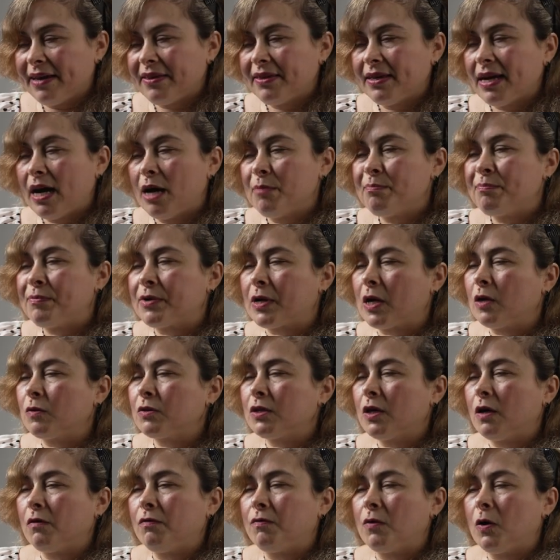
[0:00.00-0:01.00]
I am
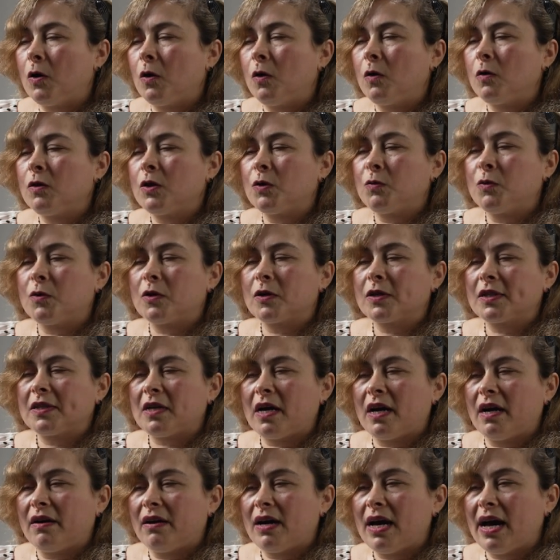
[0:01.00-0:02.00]
proud of all the work
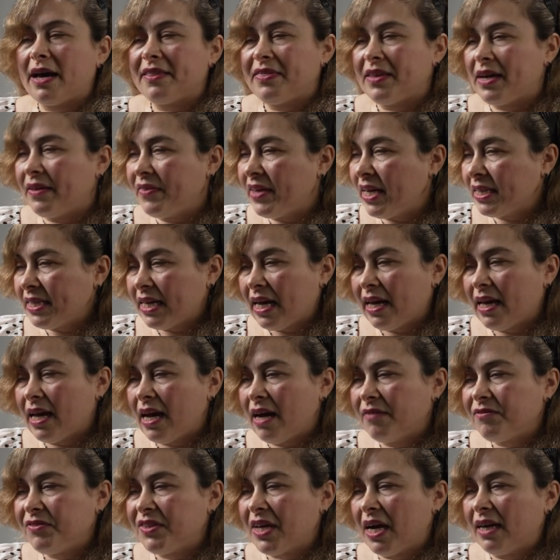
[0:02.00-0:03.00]
that I
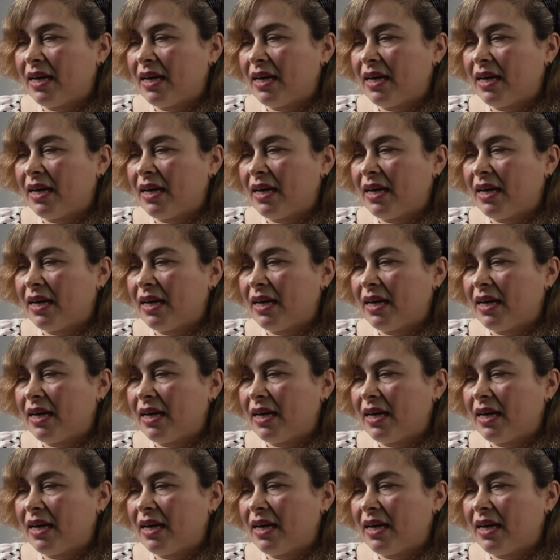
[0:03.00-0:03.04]
have